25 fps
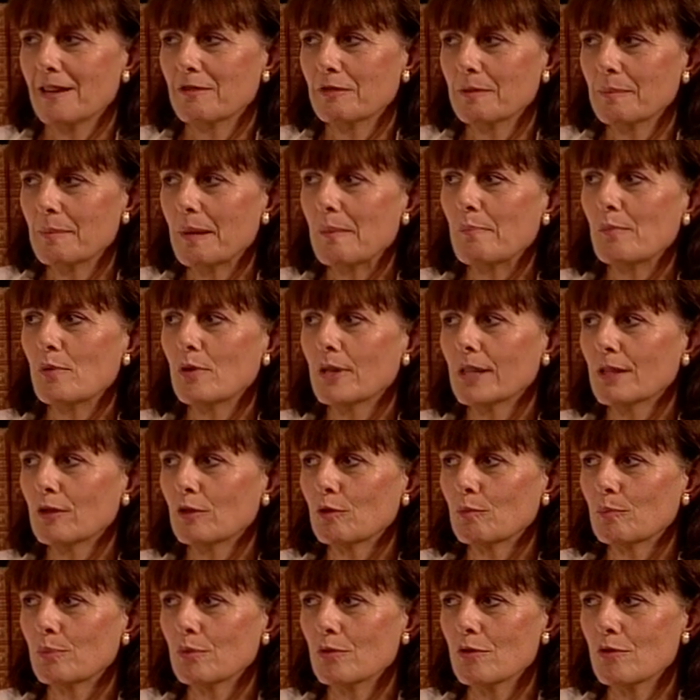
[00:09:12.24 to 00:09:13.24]
I remember
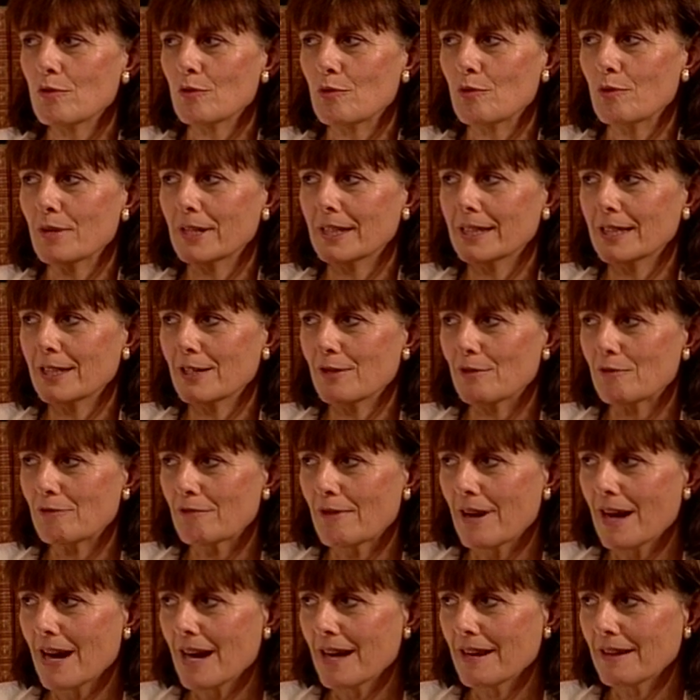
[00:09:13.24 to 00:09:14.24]
in the book, when he
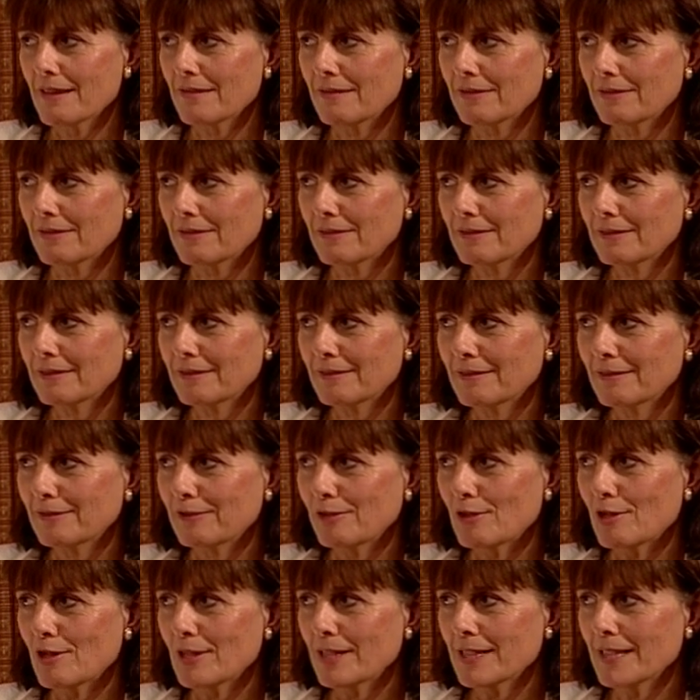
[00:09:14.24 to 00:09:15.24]
arrived,
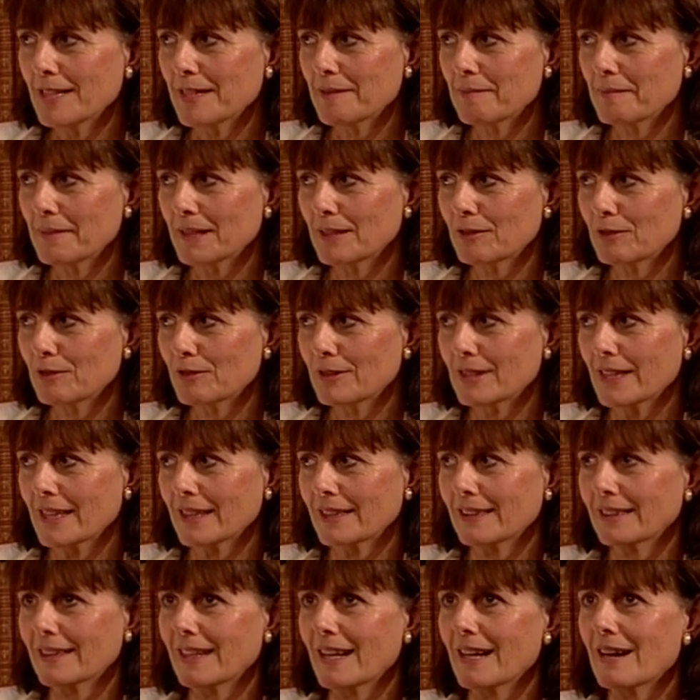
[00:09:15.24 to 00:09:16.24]
for him, it was
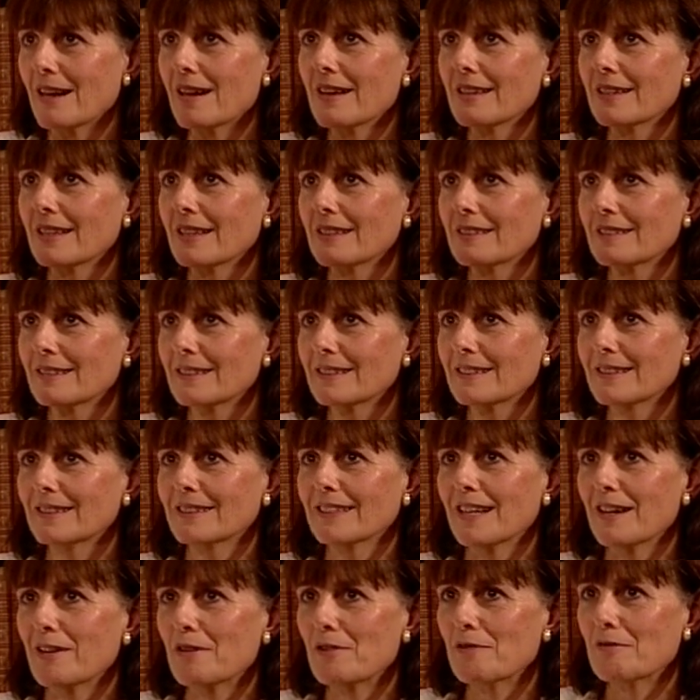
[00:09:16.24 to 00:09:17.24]
like, now that's
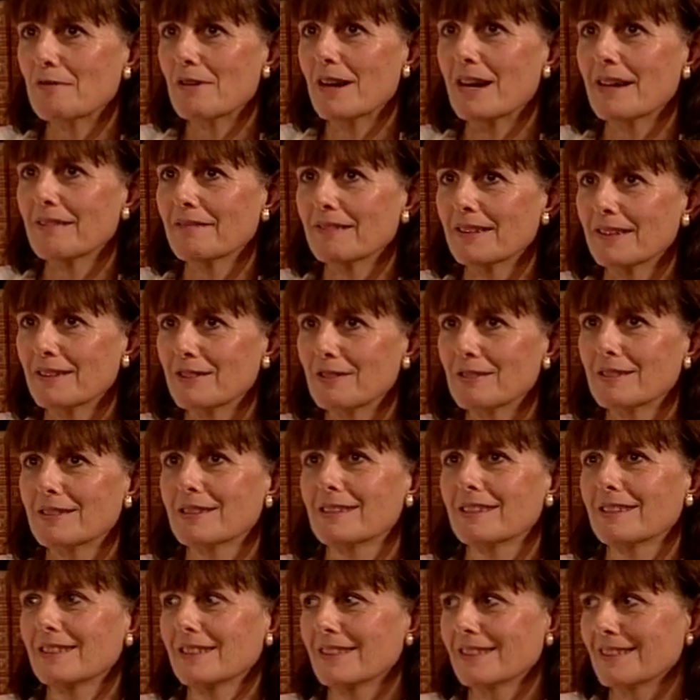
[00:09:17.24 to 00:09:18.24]
it, I'll arrive in the
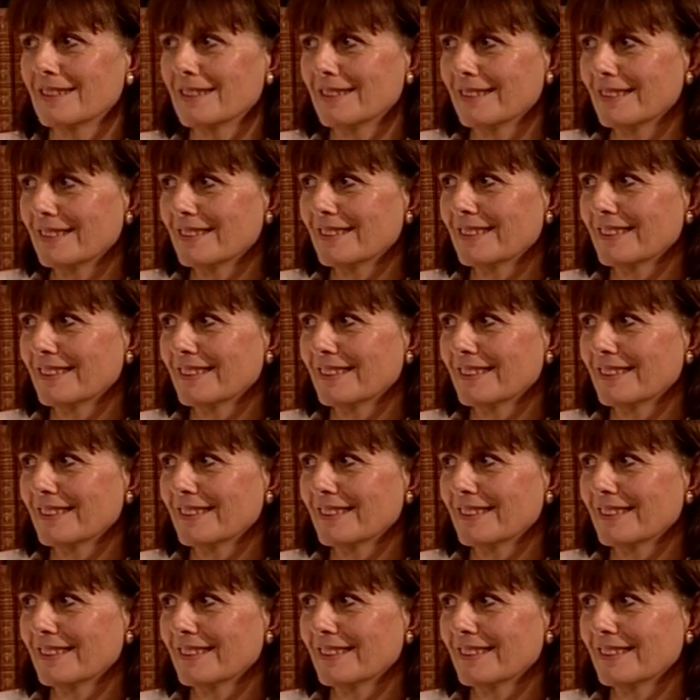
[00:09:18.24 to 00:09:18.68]
city.